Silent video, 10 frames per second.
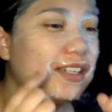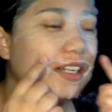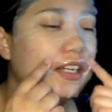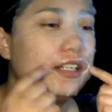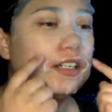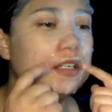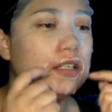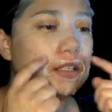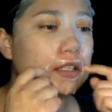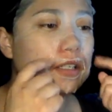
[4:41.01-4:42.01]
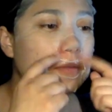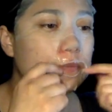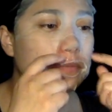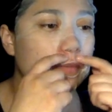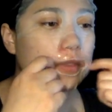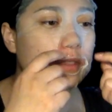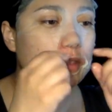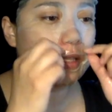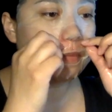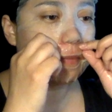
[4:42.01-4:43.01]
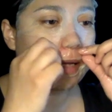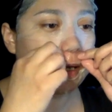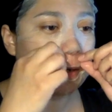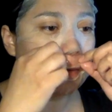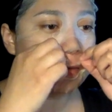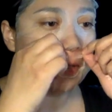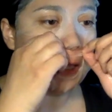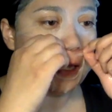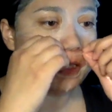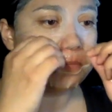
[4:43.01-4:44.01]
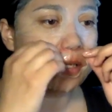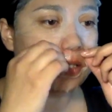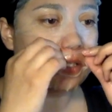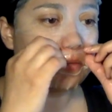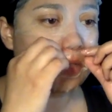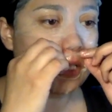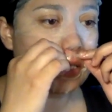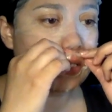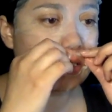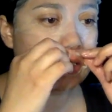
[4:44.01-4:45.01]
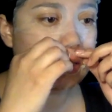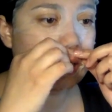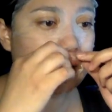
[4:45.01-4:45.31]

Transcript: God, the mouth aspect of this